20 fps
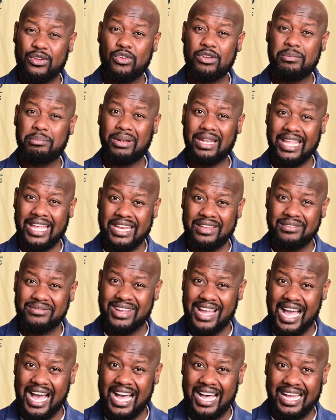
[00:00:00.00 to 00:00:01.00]
plan of
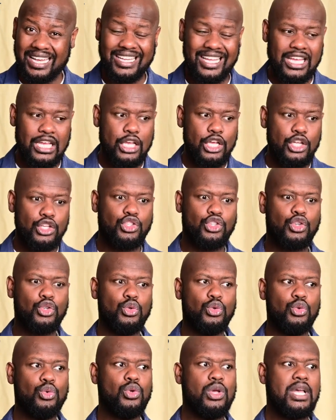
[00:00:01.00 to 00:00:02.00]
God
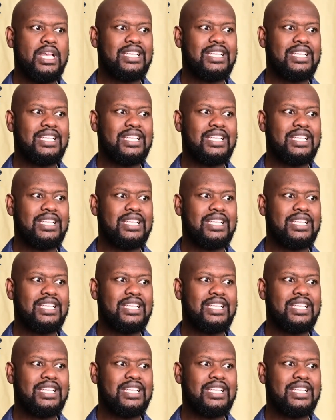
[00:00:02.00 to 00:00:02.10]
to